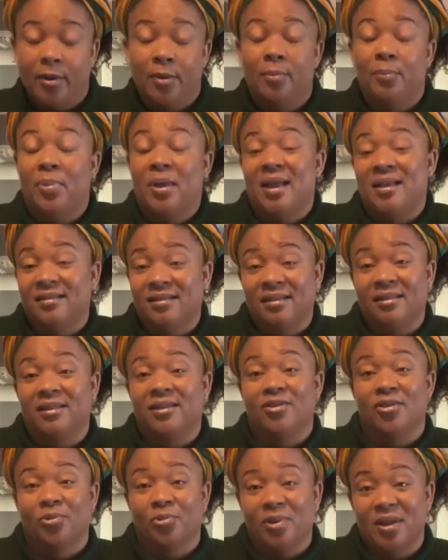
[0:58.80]
basically
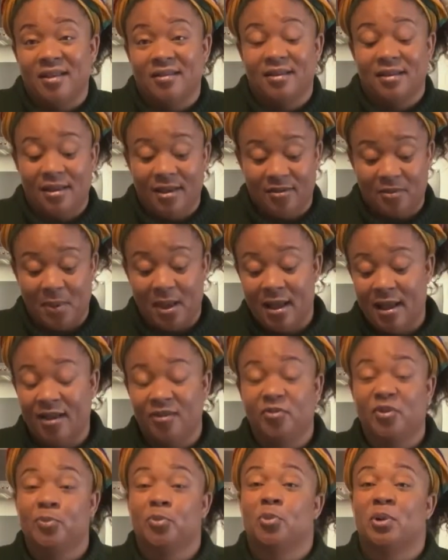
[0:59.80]
the reason is my
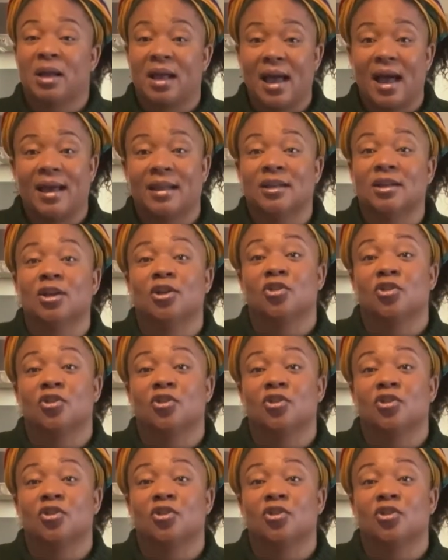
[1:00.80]
husband went and got a